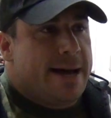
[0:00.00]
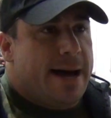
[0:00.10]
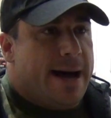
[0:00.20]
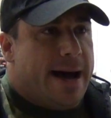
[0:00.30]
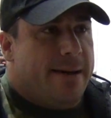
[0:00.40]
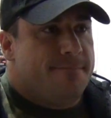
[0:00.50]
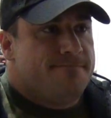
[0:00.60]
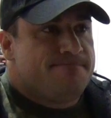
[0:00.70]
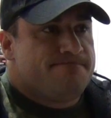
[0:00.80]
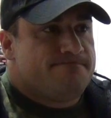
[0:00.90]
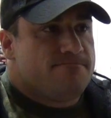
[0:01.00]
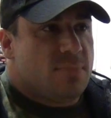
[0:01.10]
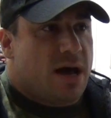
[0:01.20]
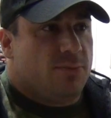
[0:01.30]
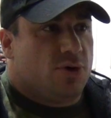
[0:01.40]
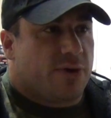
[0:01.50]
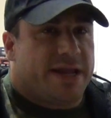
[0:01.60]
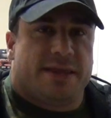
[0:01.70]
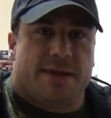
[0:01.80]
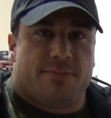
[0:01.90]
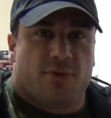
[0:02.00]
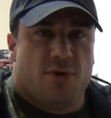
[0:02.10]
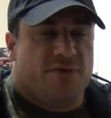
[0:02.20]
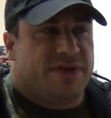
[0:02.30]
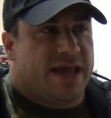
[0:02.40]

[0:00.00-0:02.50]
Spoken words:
I'm greatly improved,